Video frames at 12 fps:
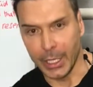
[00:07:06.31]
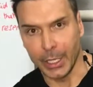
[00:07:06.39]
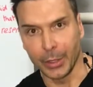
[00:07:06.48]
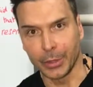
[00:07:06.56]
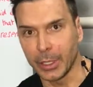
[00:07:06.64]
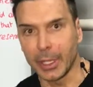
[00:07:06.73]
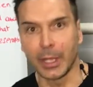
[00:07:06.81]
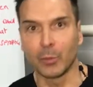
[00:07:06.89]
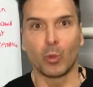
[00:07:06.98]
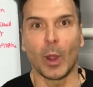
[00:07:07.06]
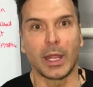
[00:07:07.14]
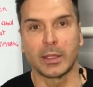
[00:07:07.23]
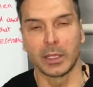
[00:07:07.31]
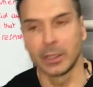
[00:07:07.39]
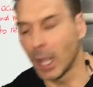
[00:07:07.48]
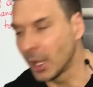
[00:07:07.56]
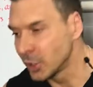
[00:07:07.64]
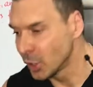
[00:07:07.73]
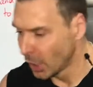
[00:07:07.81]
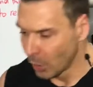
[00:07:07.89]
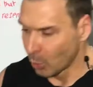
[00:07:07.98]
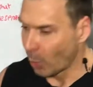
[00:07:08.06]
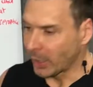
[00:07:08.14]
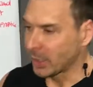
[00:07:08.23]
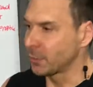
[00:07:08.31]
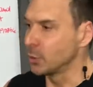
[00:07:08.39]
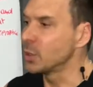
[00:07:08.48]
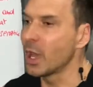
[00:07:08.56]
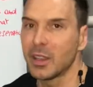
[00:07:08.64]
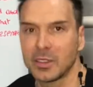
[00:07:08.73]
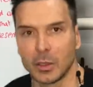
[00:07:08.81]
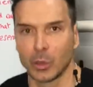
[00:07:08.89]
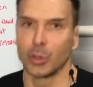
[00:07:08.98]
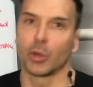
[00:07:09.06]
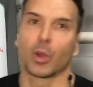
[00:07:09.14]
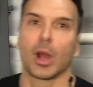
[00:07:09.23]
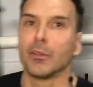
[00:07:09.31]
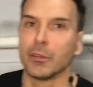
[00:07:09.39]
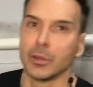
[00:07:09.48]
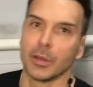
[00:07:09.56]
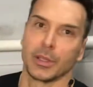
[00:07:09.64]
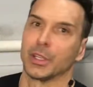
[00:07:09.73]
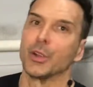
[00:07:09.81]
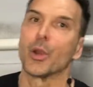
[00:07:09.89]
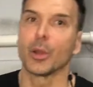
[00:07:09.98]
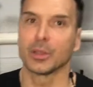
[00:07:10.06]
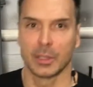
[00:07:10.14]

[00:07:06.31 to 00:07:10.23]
You can't wait and wait a few days till you recover and everything hurts.